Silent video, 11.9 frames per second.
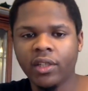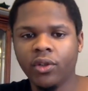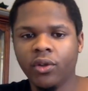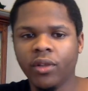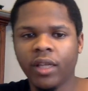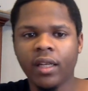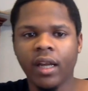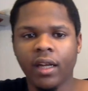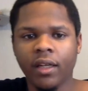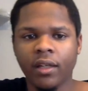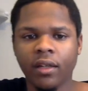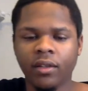Do you think that
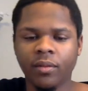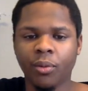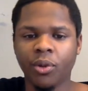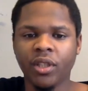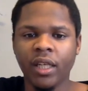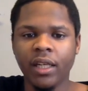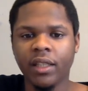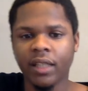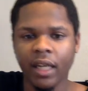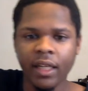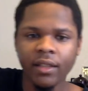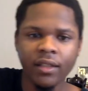Porzingis
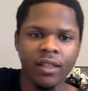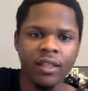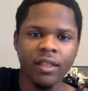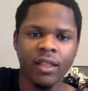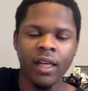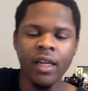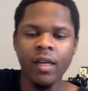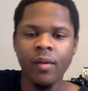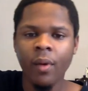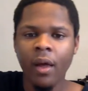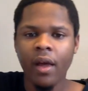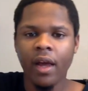is this team
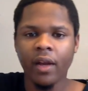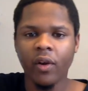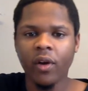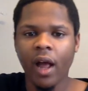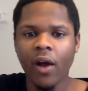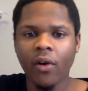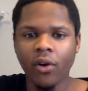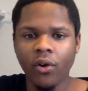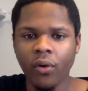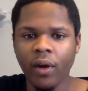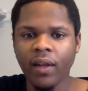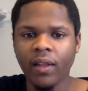and they're not going to
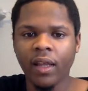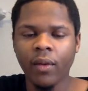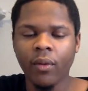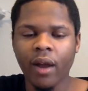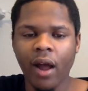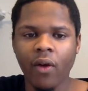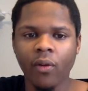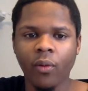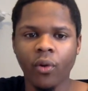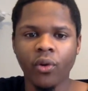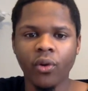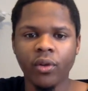do anything without him, or
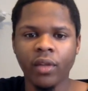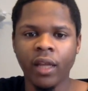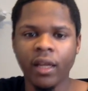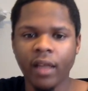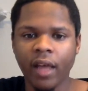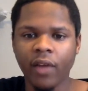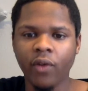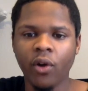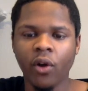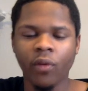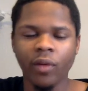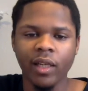do you think that you
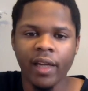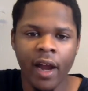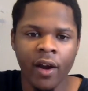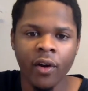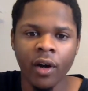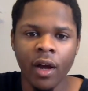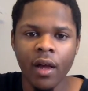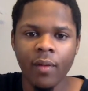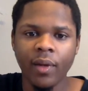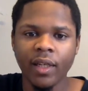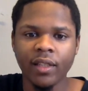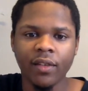don't really care
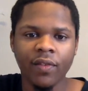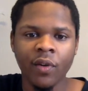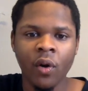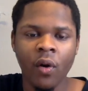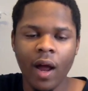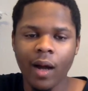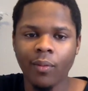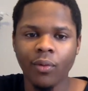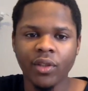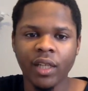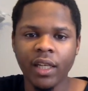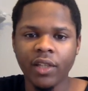because if you don't have
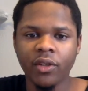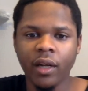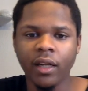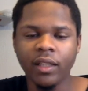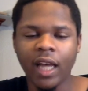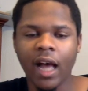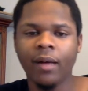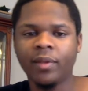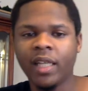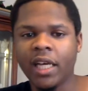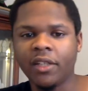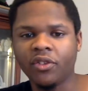Porzingis, you get a top
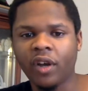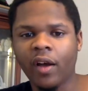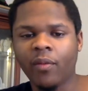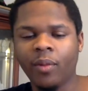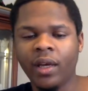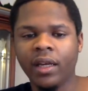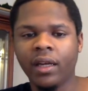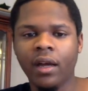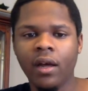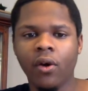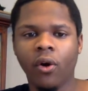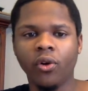10 draft pick,
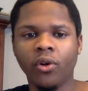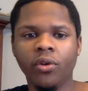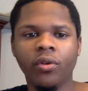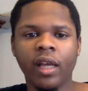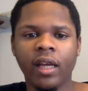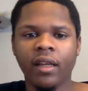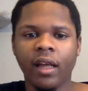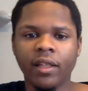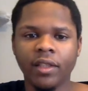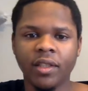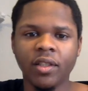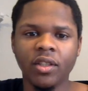or do you think that
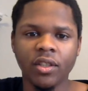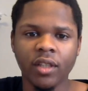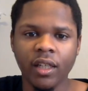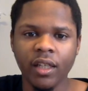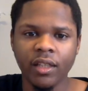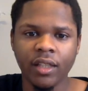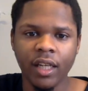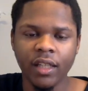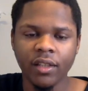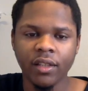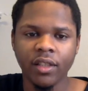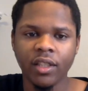this is just a good
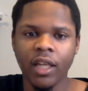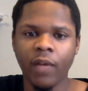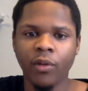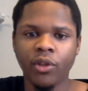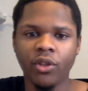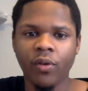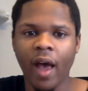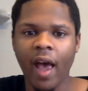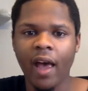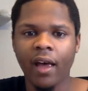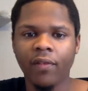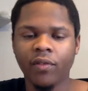season to see what you
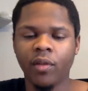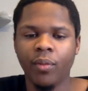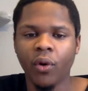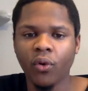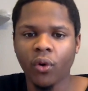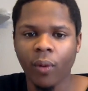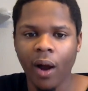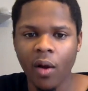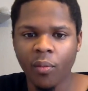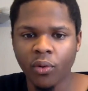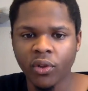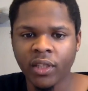have to build around
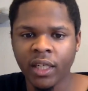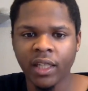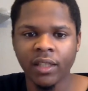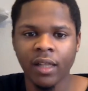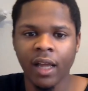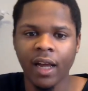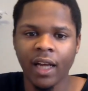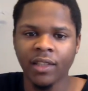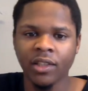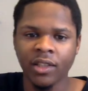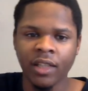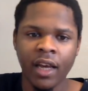Porzingis, like I
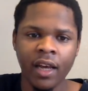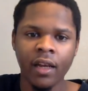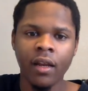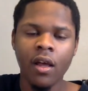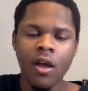just said,